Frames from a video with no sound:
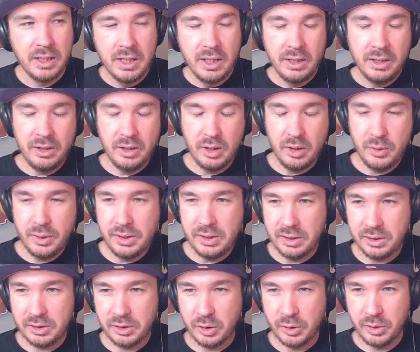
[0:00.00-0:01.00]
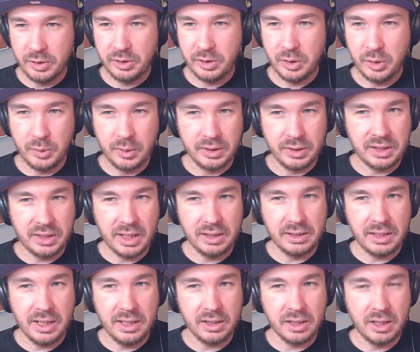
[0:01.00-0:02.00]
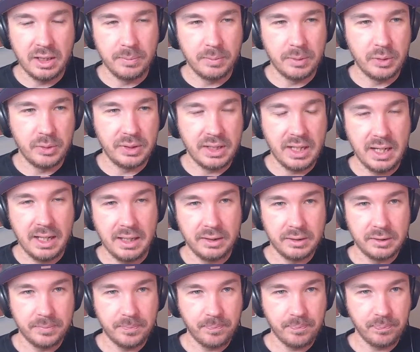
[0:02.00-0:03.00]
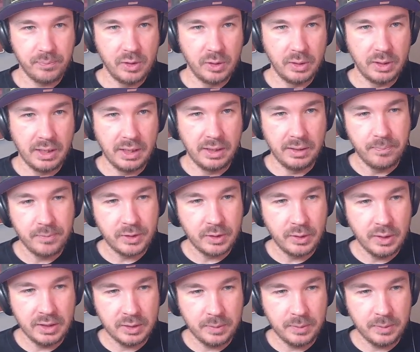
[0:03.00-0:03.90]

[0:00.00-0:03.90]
you know, he does turn into a 10k combo in hand. Okay, so that's